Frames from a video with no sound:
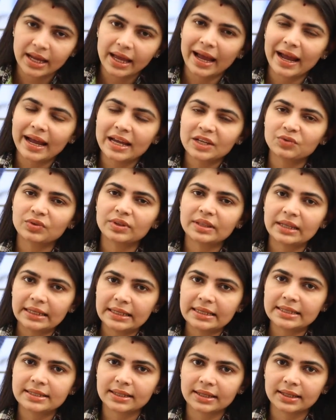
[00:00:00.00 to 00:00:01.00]
As with
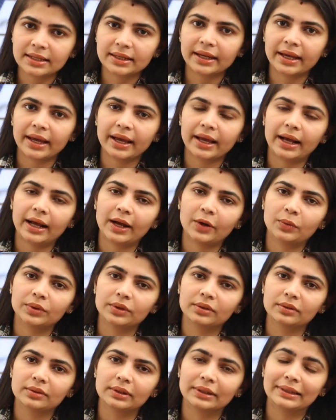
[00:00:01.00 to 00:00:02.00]
any skincare, I
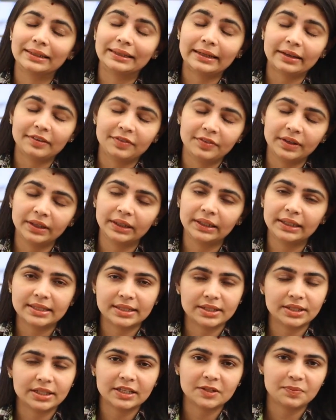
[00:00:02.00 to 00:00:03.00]
would definitely
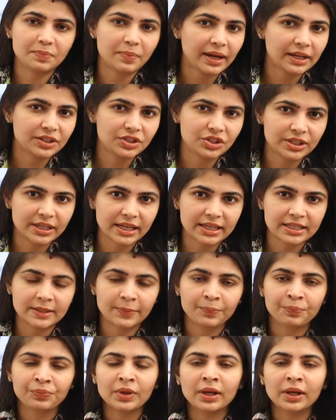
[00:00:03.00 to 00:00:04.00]
suggest patch test.